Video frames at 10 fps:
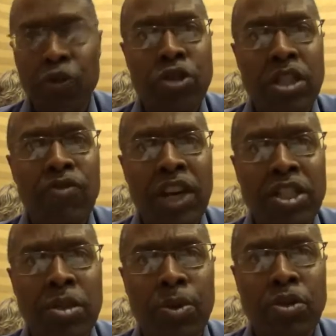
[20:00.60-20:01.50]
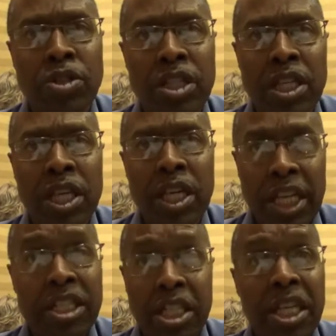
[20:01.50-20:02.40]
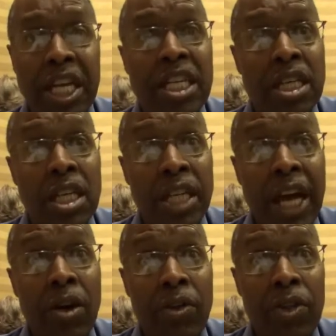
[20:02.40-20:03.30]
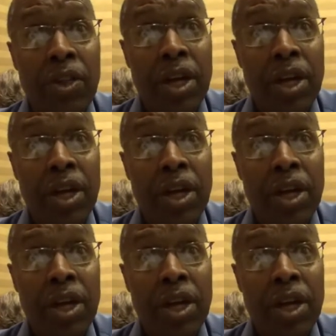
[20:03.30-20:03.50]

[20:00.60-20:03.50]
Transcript: fruits and vegetables is the key to good health.